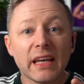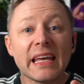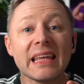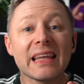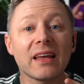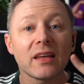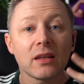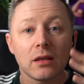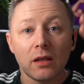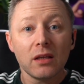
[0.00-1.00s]
Here
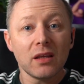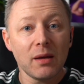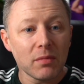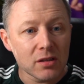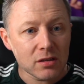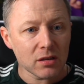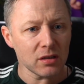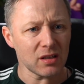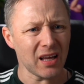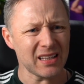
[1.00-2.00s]
came this.
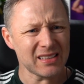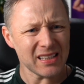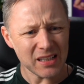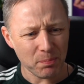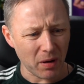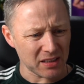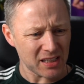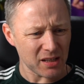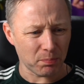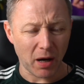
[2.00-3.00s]
Is
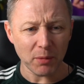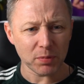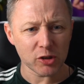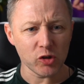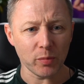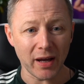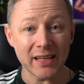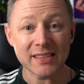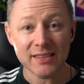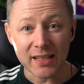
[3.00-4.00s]
this a barbershop
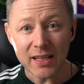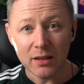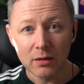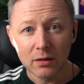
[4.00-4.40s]
at sea?